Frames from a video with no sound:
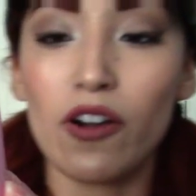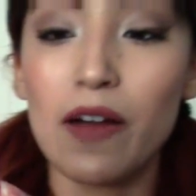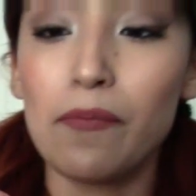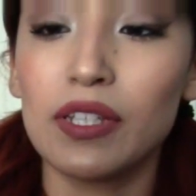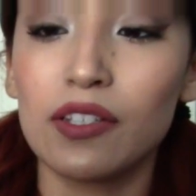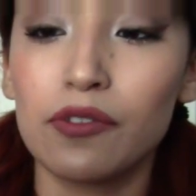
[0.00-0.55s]
Up
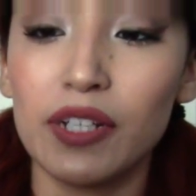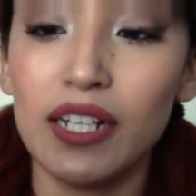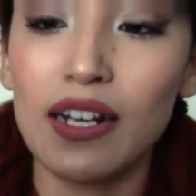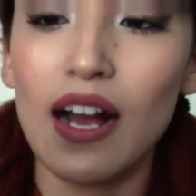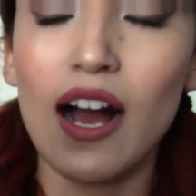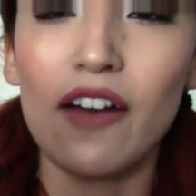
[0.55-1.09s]
with green
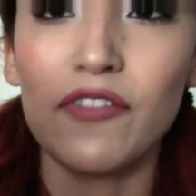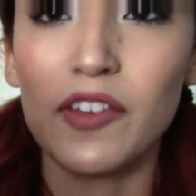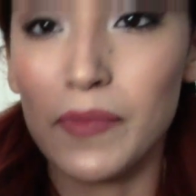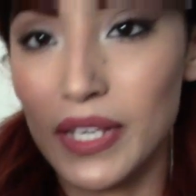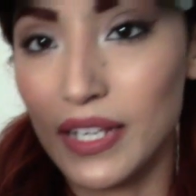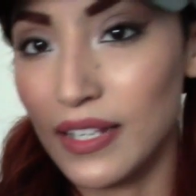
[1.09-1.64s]
coffee
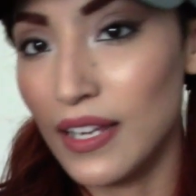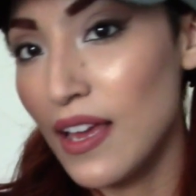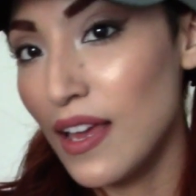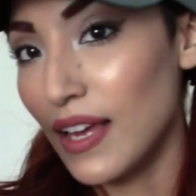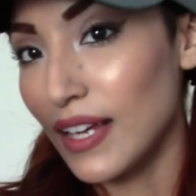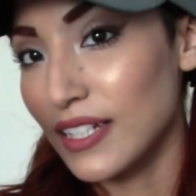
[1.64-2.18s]
bean
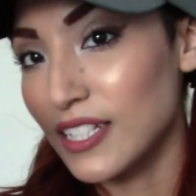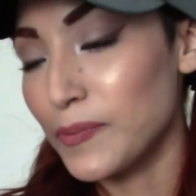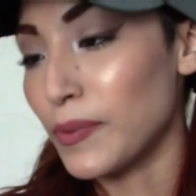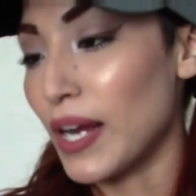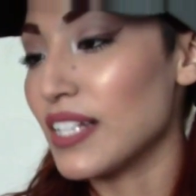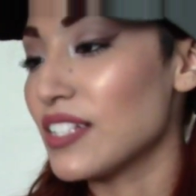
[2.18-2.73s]

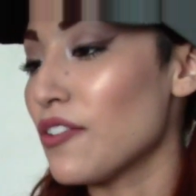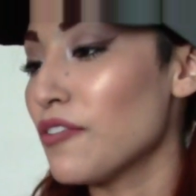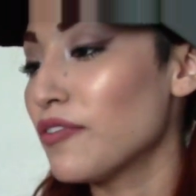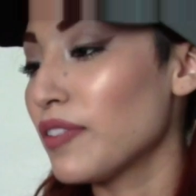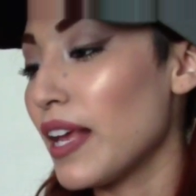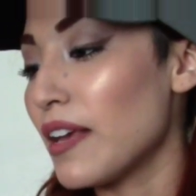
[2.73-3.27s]
espresso
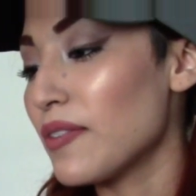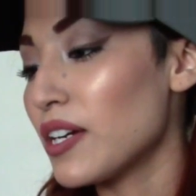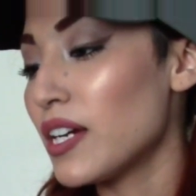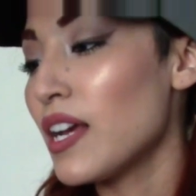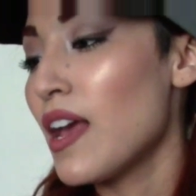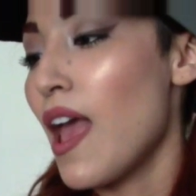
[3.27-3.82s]
flavor.